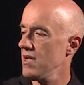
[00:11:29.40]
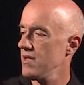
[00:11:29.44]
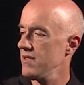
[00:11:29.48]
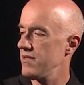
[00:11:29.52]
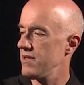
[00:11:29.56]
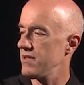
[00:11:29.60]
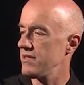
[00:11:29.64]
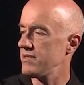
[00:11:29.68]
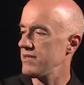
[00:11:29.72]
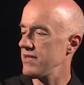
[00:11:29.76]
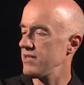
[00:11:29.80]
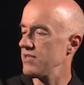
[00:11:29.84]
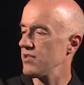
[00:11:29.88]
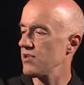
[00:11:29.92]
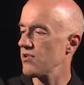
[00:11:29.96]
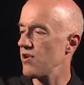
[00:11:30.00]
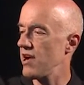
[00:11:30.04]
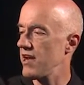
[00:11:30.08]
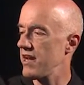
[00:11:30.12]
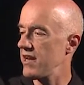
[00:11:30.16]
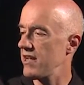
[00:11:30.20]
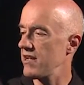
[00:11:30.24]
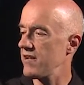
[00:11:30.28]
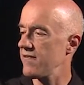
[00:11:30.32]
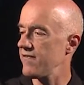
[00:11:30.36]
This
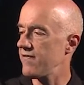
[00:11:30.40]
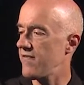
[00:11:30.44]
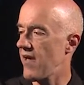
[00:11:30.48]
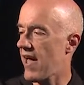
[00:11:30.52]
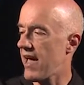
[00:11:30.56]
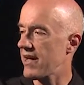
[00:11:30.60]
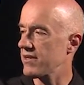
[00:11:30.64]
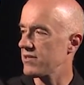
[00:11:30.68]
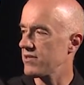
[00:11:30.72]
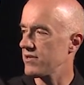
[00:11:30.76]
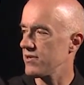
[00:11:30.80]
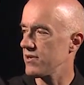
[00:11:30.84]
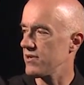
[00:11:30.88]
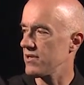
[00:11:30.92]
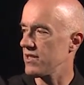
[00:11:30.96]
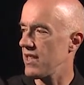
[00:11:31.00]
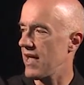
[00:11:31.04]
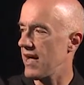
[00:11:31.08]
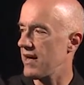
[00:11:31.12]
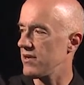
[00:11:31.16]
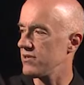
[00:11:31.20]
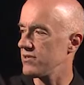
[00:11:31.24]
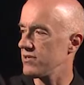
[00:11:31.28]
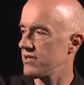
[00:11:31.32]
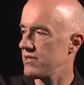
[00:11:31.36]
integrating a factor
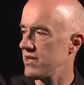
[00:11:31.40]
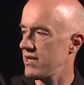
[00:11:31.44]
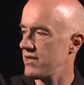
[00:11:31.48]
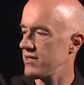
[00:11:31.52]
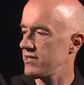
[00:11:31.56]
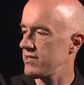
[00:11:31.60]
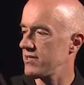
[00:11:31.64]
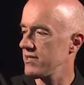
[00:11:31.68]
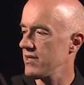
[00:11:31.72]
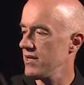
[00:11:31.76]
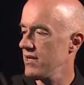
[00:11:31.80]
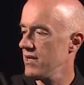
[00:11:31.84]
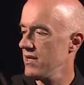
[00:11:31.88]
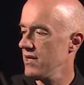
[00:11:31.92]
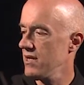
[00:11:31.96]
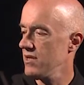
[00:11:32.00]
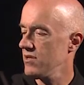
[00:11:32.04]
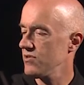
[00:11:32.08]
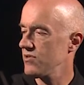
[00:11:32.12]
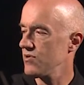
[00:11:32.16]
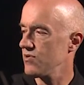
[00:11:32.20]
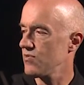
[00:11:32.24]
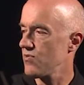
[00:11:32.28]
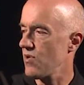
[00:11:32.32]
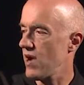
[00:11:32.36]
allows us
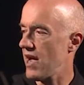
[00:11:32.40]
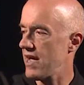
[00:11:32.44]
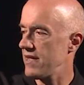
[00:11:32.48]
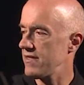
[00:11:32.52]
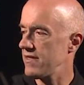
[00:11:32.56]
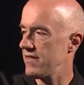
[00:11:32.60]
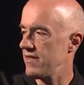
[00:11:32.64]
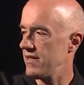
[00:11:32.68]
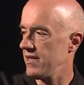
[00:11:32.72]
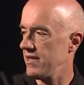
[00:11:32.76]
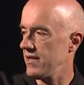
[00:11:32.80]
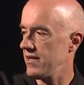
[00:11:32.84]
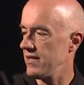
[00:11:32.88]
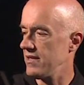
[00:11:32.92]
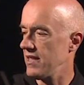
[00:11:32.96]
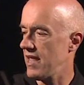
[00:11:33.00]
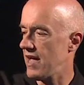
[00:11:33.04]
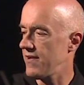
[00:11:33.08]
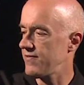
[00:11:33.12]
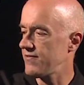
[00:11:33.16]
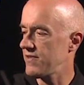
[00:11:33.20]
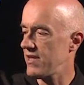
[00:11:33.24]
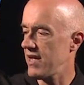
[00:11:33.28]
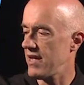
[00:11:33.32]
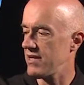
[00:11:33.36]
to write the
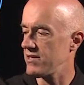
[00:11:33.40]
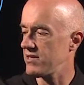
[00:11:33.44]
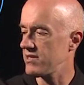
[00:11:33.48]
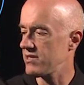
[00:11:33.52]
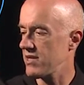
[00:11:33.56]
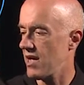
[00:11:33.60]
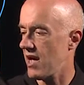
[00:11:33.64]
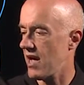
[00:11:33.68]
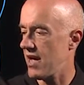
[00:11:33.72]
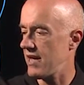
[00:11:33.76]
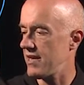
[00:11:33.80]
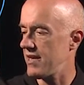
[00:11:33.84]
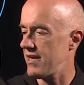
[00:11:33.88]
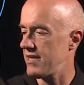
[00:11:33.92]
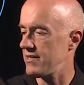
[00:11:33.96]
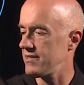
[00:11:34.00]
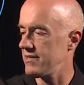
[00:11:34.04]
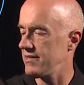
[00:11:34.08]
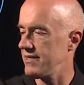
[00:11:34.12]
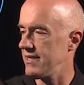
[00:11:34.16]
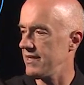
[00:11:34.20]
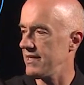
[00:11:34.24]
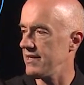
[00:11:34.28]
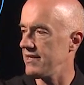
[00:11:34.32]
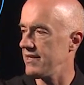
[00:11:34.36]
left-hand side as
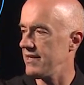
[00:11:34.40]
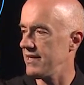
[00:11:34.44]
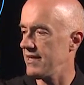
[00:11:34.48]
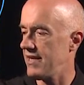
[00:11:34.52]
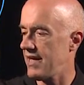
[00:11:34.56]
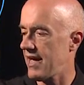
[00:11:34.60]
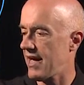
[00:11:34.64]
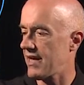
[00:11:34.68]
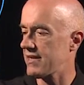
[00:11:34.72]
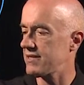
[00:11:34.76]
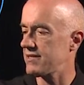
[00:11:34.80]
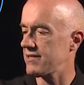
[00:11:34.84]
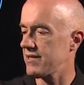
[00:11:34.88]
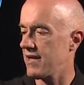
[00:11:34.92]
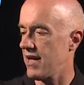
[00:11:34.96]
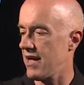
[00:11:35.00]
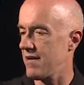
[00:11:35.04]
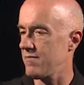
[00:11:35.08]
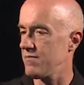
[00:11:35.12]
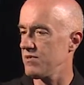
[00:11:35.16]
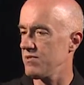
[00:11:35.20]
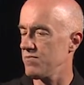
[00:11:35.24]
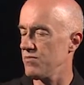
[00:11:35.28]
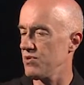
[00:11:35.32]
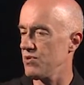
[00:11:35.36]
d dx
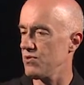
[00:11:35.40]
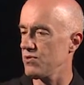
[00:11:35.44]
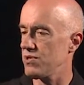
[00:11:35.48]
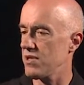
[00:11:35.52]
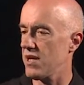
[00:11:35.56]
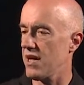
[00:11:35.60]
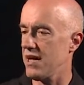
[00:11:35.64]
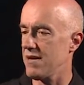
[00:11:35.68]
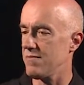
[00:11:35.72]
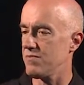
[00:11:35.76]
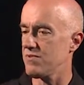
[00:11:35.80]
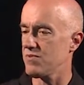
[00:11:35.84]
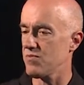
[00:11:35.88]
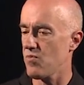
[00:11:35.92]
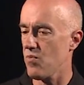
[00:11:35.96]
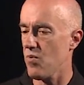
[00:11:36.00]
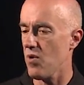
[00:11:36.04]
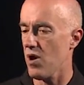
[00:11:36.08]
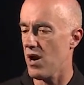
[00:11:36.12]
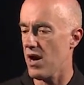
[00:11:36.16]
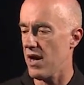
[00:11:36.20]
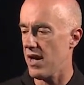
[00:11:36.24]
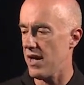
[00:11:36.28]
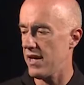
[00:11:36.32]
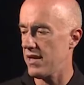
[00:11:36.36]
times mu times
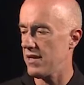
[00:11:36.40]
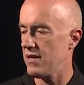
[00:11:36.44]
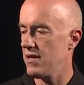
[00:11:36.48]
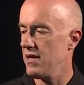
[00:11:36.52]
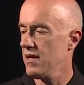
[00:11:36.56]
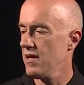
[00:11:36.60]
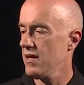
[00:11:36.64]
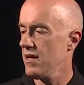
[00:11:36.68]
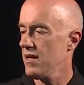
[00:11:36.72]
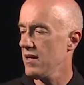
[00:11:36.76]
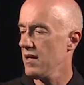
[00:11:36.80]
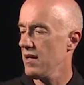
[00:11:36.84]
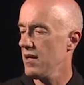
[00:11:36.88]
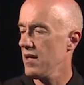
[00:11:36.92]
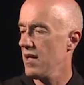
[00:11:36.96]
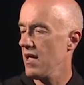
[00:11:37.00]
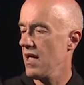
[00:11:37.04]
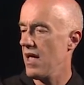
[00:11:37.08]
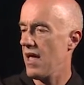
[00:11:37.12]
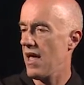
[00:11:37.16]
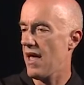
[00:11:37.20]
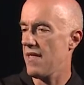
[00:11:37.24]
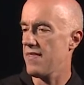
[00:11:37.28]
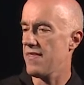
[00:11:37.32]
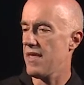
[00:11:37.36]
y.
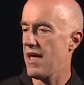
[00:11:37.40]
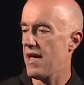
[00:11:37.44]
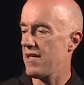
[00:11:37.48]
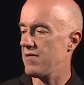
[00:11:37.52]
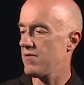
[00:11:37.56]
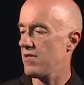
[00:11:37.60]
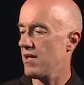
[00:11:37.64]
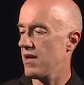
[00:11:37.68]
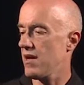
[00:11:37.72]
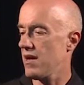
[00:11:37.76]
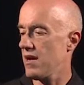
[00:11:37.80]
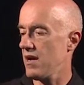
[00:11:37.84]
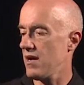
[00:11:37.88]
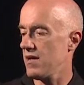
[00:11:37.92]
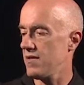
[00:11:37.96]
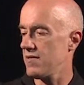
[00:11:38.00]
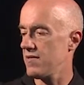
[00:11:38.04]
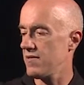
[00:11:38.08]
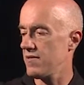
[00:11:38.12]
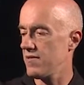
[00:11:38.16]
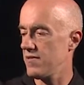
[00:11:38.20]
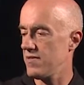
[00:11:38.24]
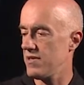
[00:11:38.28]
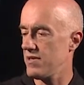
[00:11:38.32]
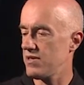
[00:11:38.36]
And then uh,
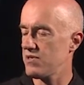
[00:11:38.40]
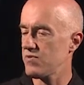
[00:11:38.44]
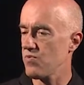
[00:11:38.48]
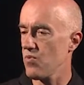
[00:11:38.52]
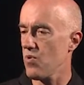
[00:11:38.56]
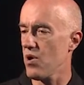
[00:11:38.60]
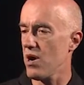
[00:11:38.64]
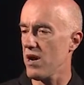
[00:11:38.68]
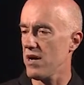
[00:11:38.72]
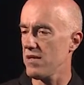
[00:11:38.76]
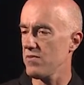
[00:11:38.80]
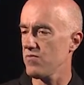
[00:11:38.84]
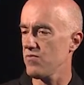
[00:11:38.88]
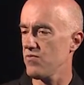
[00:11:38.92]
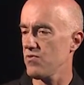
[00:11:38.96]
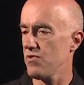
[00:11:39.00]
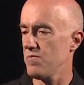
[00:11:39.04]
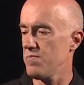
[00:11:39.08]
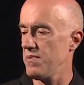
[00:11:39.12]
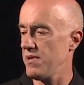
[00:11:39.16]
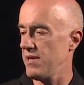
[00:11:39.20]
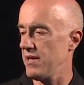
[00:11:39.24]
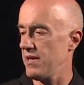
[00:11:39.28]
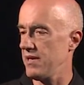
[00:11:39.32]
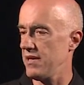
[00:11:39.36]
this one will
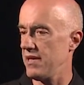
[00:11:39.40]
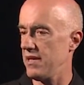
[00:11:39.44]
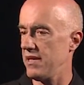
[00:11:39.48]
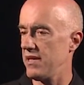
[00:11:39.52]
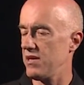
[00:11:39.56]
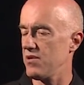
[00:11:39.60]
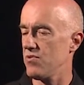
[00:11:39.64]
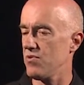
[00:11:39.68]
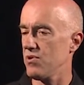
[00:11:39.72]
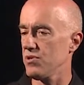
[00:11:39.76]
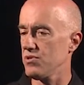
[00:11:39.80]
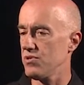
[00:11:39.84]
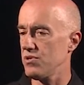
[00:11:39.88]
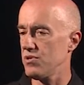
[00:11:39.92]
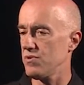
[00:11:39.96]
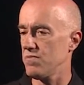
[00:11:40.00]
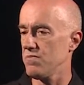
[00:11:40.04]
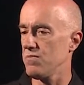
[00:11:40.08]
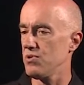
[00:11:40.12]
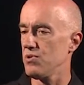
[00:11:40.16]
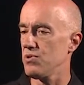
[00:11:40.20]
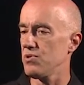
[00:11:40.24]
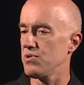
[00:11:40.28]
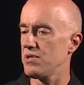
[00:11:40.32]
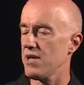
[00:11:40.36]
be equal to
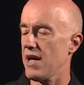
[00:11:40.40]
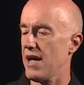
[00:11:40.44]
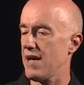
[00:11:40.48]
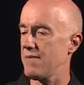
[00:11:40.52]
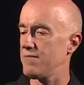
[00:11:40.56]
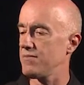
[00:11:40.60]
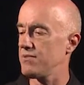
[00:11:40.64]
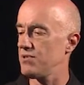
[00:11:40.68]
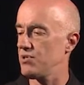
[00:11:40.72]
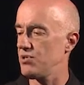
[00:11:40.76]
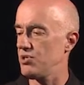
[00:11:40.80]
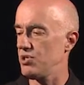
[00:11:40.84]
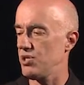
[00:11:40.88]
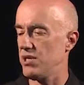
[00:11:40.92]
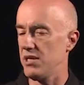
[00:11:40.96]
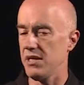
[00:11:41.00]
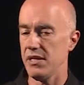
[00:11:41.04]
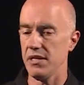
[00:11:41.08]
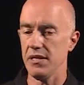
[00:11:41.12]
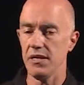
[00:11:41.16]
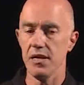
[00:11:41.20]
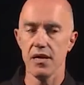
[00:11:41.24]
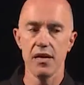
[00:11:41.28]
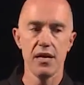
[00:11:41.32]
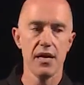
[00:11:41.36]
mu times
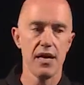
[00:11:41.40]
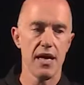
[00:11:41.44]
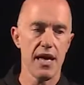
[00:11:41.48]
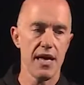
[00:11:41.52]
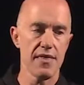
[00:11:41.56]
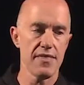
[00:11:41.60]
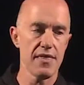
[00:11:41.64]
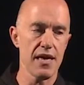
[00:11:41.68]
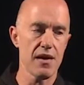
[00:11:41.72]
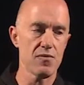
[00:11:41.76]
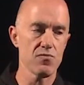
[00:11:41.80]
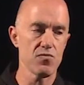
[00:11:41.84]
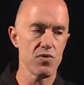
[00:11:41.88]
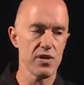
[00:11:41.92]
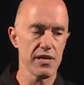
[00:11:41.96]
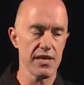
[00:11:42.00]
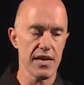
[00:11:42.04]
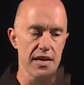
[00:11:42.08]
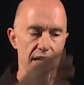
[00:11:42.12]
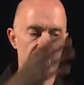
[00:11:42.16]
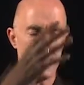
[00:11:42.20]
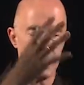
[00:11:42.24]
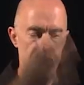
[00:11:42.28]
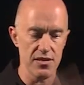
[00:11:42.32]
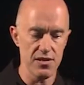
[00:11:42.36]
g. And then we
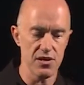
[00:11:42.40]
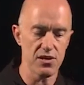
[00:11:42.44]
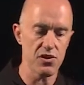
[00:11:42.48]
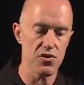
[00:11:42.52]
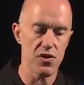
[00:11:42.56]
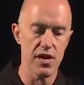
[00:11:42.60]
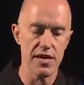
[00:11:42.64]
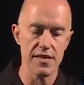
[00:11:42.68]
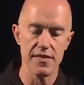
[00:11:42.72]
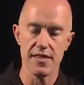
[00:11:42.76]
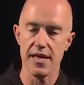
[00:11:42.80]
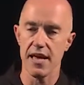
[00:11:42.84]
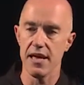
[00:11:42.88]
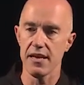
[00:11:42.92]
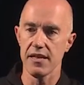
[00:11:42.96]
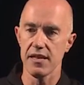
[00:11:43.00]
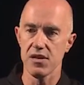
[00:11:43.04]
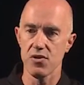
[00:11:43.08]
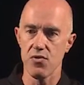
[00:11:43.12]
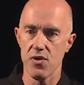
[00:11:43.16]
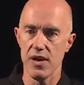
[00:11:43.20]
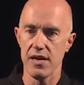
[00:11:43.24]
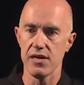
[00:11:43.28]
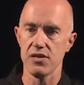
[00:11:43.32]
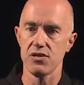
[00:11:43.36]
can integrate that
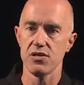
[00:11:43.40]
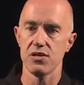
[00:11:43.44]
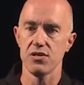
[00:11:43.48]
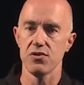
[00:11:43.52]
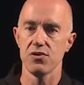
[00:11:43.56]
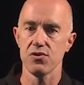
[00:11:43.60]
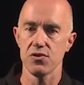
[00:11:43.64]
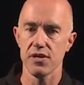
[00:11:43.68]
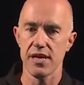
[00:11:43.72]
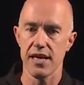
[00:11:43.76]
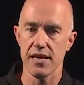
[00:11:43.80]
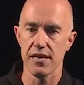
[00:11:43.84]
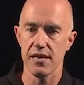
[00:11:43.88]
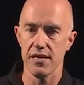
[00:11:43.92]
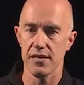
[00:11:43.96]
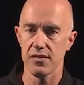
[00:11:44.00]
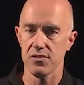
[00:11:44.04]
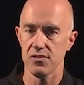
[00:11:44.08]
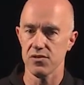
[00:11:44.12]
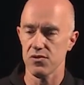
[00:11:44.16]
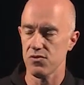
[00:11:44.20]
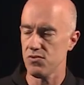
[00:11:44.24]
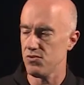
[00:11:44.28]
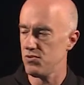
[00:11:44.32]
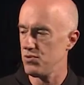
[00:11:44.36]
equation to get a
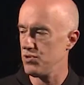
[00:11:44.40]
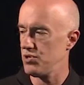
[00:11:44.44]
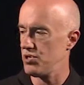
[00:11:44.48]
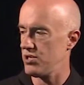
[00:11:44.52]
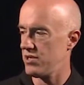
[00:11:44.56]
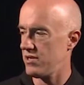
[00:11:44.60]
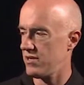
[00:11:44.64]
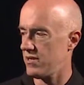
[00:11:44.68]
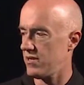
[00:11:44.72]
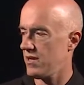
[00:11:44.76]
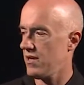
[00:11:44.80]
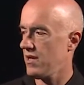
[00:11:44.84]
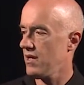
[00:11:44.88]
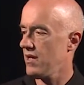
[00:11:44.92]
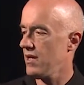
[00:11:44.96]
solution.